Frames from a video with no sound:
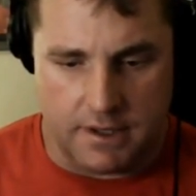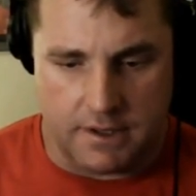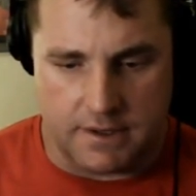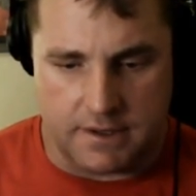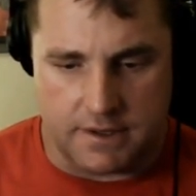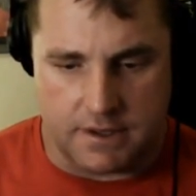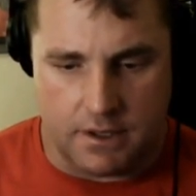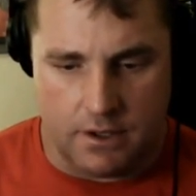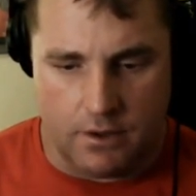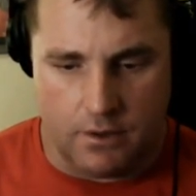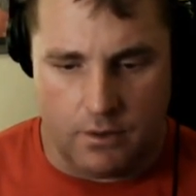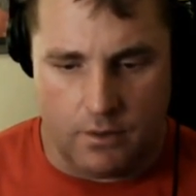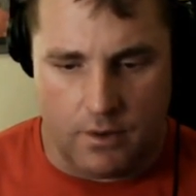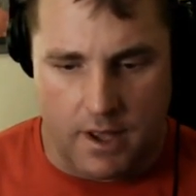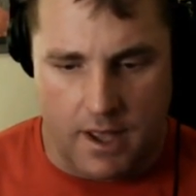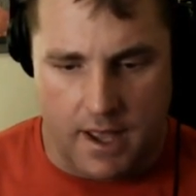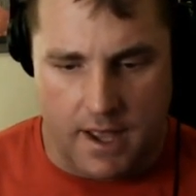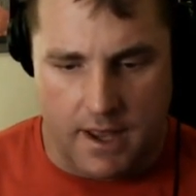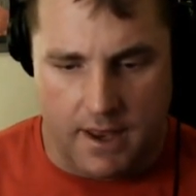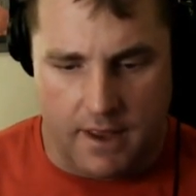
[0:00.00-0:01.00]
And so
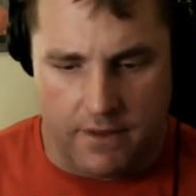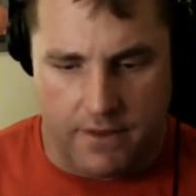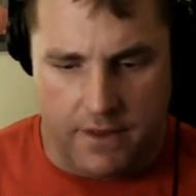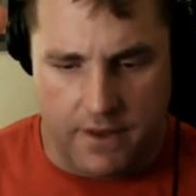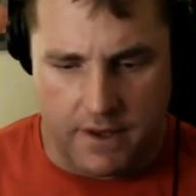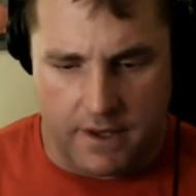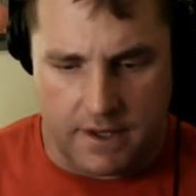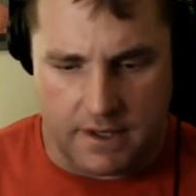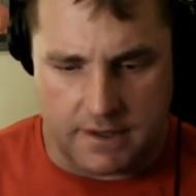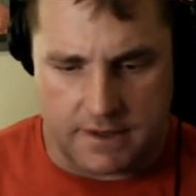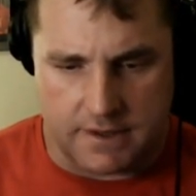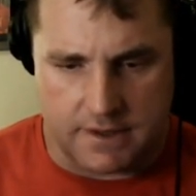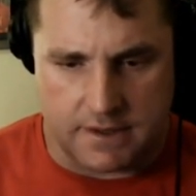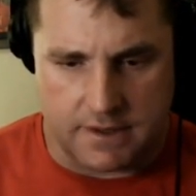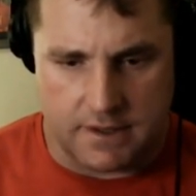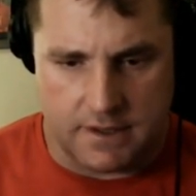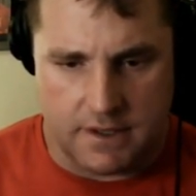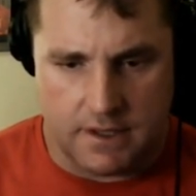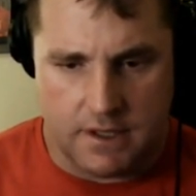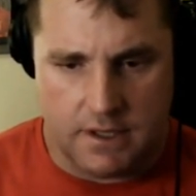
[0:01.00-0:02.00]
I think
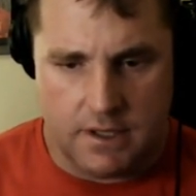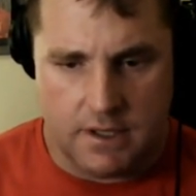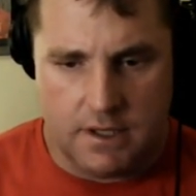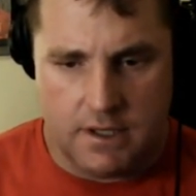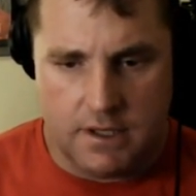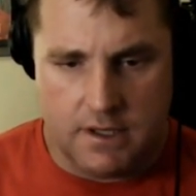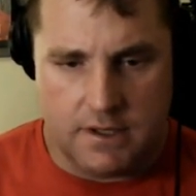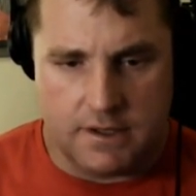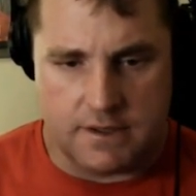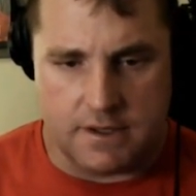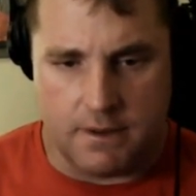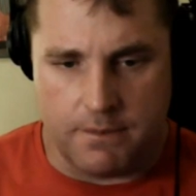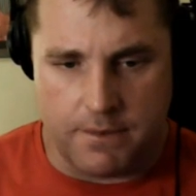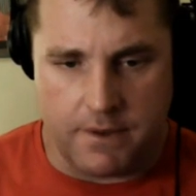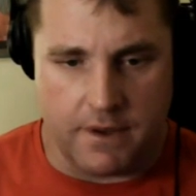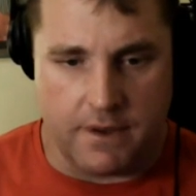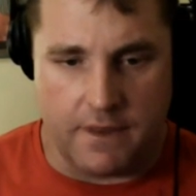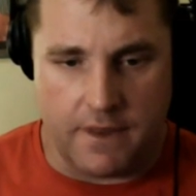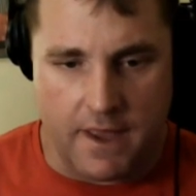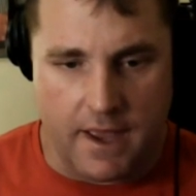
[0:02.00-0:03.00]
it's
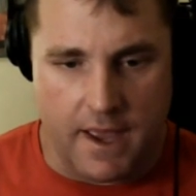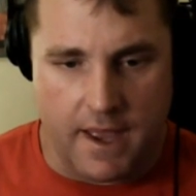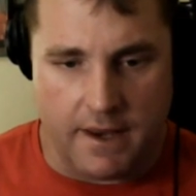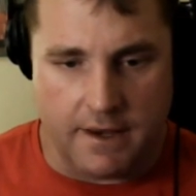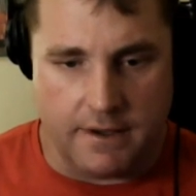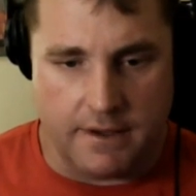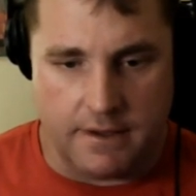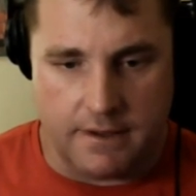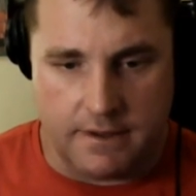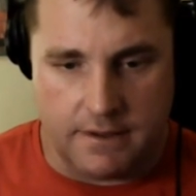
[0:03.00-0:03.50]
something that